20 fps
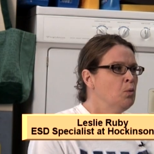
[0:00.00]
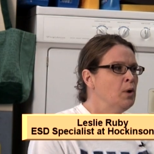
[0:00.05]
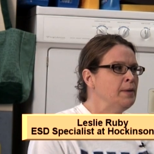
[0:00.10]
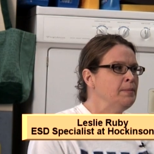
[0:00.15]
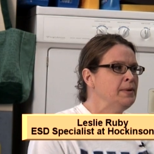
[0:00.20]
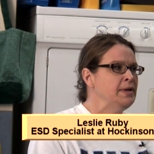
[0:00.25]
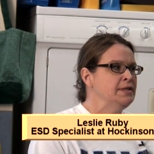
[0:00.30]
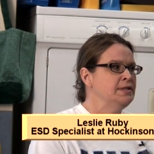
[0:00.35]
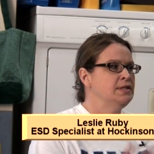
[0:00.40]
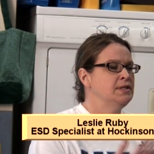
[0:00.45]

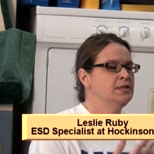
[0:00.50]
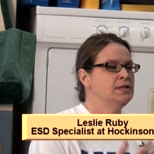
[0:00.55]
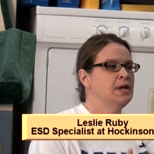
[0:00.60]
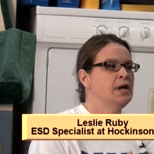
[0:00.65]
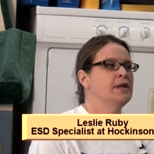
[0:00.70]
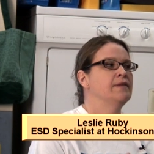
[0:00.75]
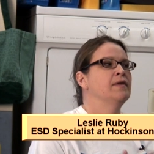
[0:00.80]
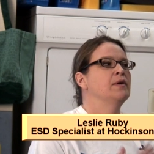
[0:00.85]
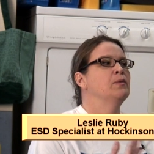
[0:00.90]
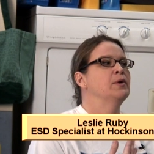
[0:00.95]
One piece just
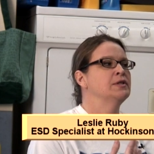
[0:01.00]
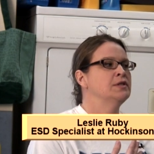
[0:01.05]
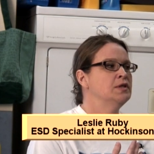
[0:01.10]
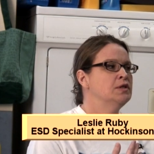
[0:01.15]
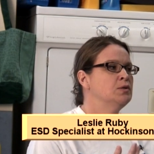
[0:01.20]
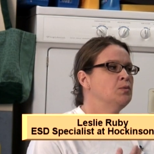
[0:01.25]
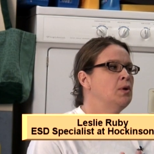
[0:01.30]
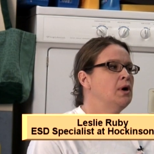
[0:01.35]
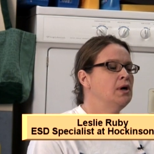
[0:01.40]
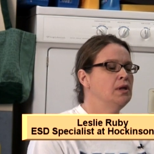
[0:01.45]
kind of I went to
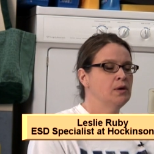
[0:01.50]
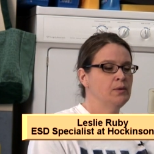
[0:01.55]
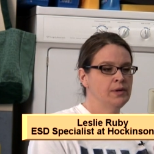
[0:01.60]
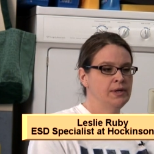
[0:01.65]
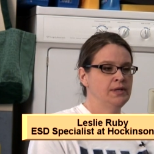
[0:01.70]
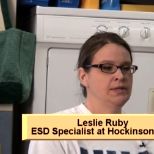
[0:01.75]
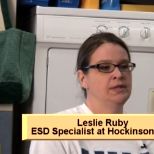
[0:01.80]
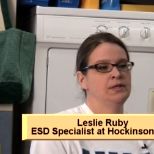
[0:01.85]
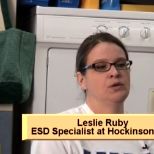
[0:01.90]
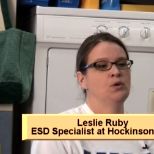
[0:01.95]
swallow
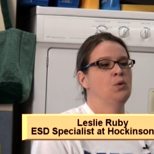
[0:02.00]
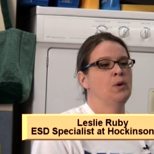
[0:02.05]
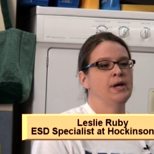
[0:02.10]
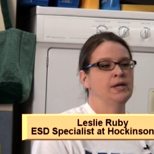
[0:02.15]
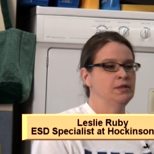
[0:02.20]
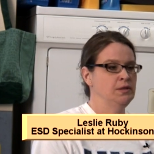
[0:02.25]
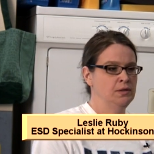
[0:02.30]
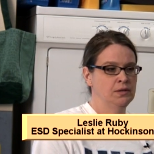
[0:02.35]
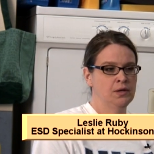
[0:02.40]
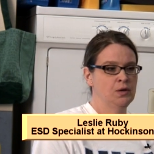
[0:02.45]
and it didn't
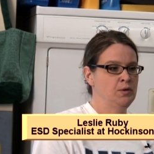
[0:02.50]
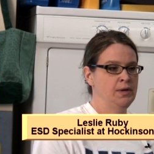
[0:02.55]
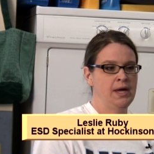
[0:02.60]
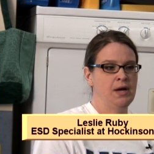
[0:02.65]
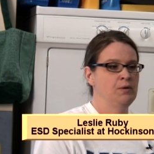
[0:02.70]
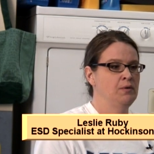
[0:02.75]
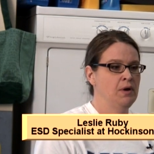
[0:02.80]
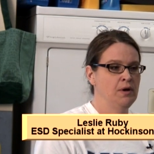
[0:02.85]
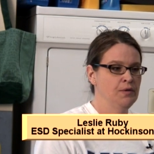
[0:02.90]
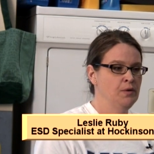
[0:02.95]
quite go
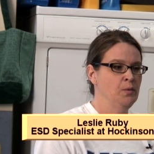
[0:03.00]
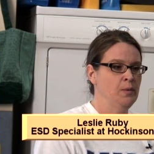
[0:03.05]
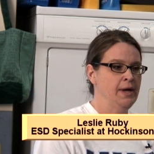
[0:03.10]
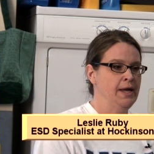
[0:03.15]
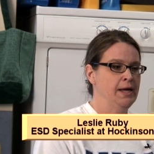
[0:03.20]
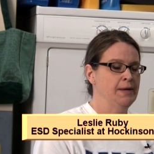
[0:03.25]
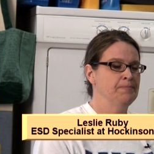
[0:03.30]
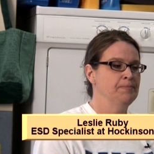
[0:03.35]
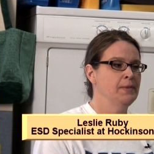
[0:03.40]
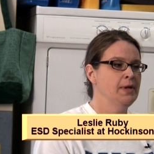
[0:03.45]
down all the
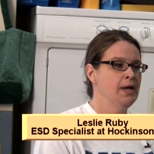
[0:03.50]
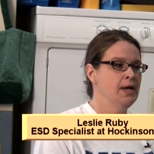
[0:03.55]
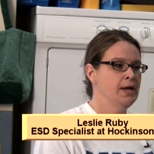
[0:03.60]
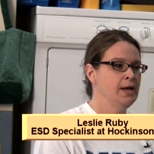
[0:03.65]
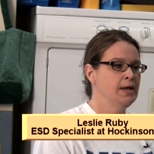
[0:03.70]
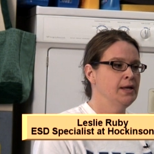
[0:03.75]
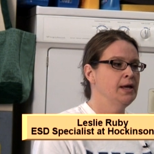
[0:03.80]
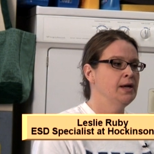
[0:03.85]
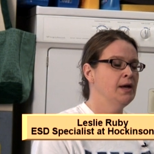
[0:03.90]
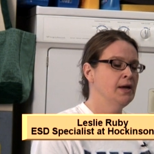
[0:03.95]
way.
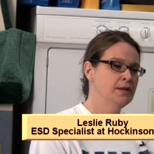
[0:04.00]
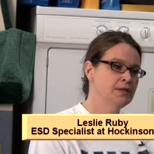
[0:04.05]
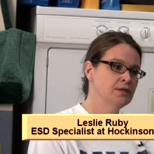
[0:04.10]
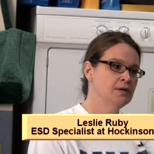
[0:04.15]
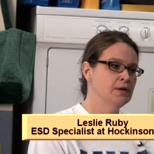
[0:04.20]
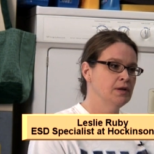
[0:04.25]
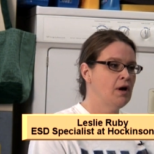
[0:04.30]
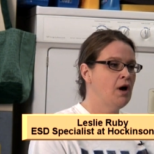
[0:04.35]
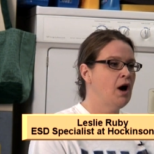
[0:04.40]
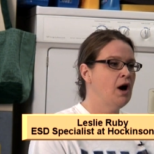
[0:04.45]
And I kind of
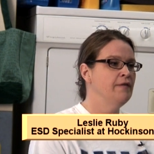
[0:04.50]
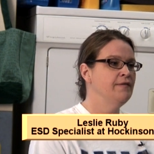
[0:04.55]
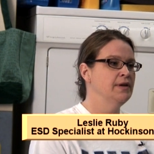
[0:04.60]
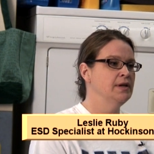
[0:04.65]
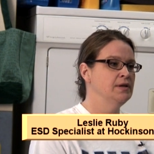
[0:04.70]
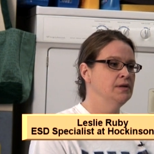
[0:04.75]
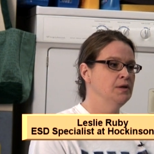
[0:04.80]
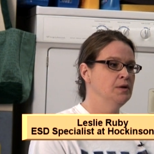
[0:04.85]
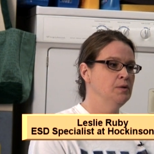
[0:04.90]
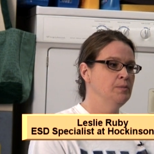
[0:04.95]
started
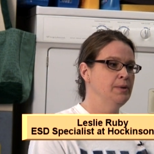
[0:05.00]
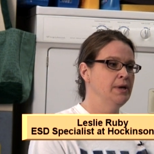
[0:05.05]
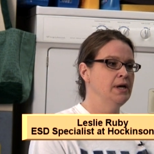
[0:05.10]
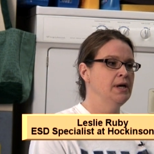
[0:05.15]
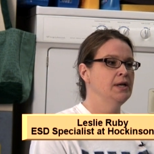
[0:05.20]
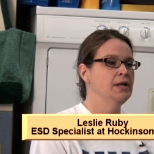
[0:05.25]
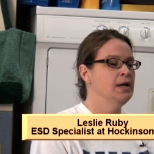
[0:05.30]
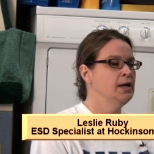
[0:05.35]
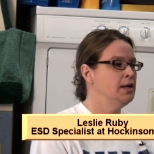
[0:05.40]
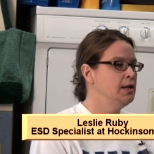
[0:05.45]
coughing a little
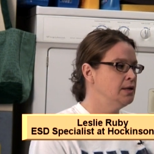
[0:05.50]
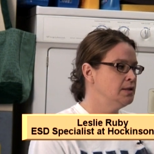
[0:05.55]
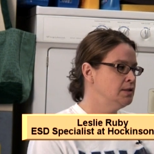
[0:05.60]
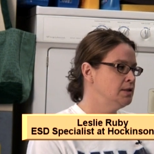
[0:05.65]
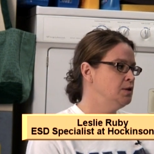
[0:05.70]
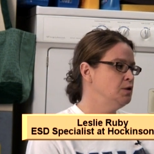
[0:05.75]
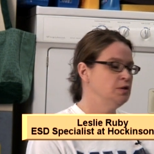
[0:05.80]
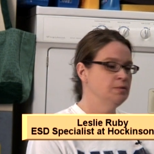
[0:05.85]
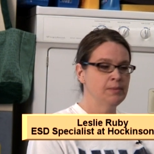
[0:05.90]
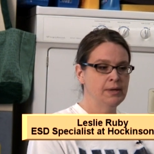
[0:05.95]
bit, and I
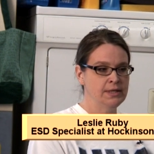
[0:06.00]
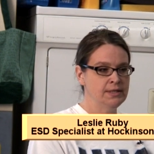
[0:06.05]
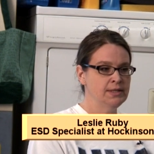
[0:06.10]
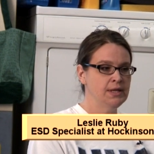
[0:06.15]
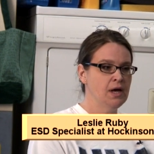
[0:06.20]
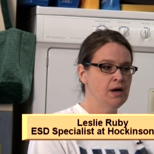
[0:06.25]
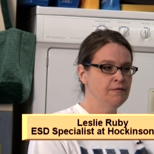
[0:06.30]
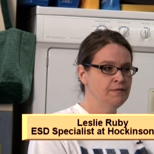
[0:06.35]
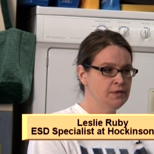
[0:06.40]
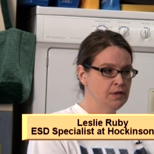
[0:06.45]
excused
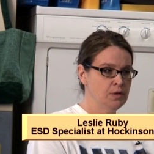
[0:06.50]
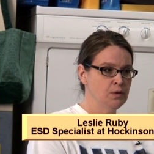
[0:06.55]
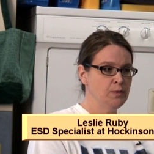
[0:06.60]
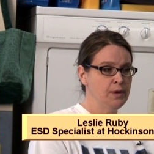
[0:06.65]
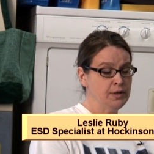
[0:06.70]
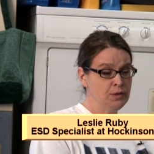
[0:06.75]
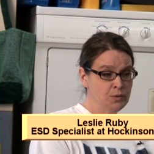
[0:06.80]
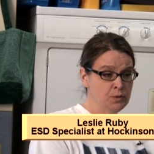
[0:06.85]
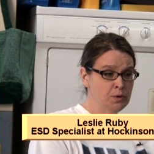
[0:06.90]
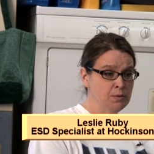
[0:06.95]
myself to the
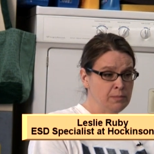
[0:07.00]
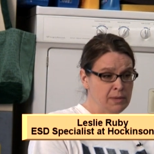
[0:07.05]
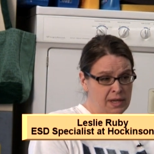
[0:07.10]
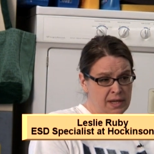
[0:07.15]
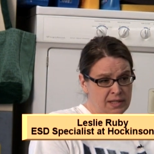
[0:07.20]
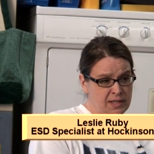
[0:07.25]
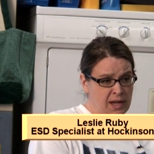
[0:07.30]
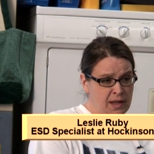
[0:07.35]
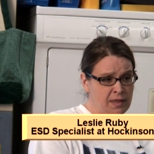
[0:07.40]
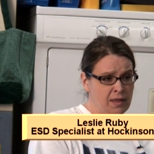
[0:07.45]
restroom
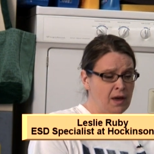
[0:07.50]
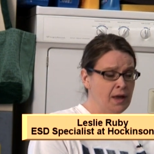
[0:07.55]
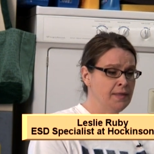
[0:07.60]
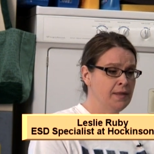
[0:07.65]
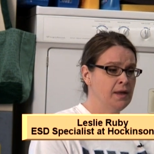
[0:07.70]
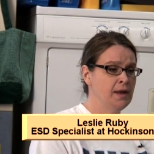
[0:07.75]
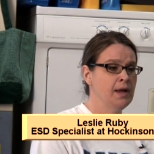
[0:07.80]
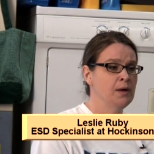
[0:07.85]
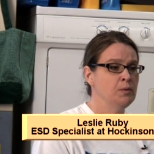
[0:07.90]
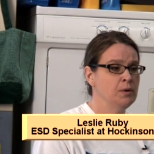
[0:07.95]
because I
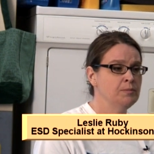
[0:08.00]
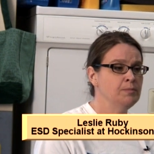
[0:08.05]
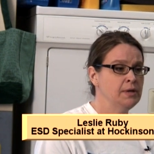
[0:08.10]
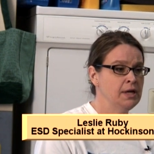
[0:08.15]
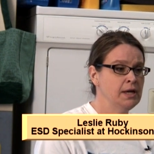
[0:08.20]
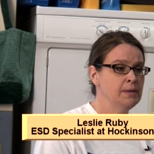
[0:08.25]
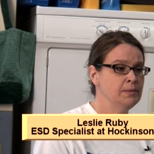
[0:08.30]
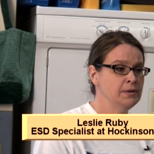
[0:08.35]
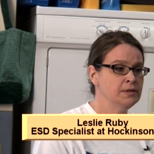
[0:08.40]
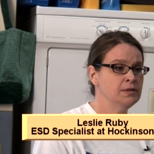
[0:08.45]
thought that I would
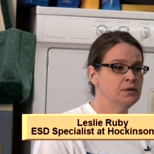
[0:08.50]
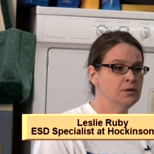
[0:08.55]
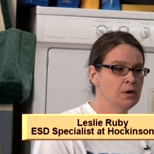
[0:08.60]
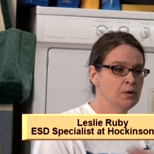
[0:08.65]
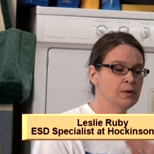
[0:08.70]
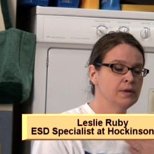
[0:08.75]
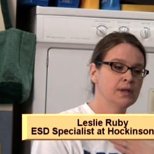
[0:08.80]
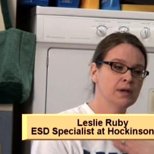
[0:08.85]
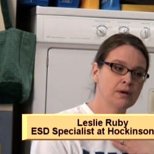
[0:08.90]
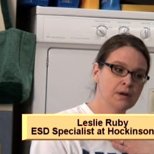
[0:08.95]
be able to
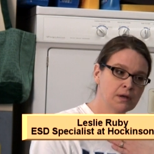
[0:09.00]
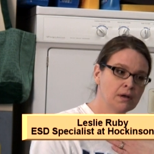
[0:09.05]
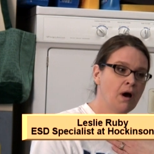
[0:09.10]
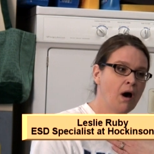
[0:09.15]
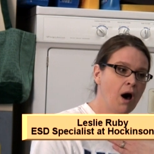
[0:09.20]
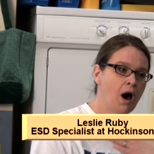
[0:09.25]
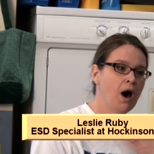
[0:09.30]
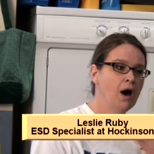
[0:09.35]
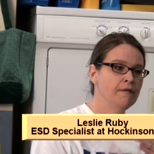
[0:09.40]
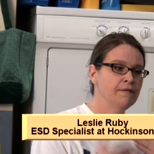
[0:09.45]
go in there and
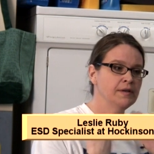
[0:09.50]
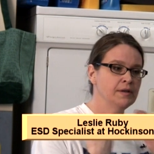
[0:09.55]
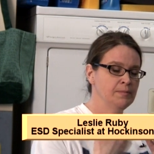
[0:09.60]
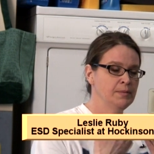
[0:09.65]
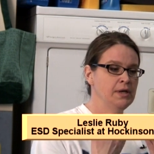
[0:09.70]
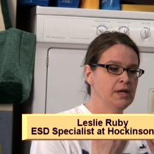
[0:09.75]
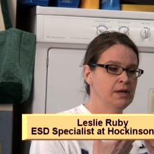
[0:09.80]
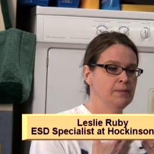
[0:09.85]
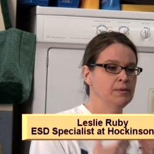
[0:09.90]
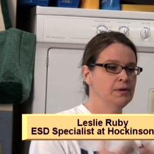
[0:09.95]
cough and
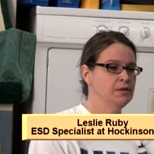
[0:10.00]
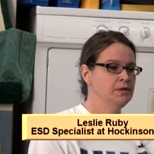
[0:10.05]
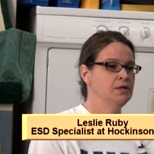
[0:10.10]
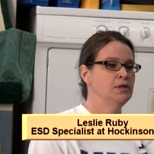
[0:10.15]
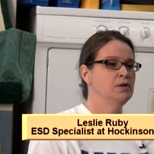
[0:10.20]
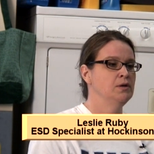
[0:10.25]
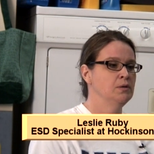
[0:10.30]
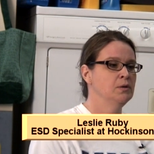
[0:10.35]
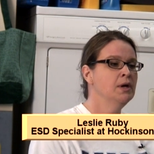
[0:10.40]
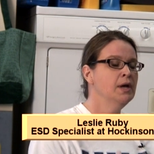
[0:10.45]
be able
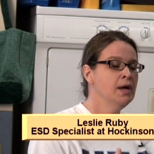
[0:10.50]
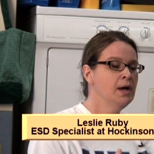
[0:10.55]
to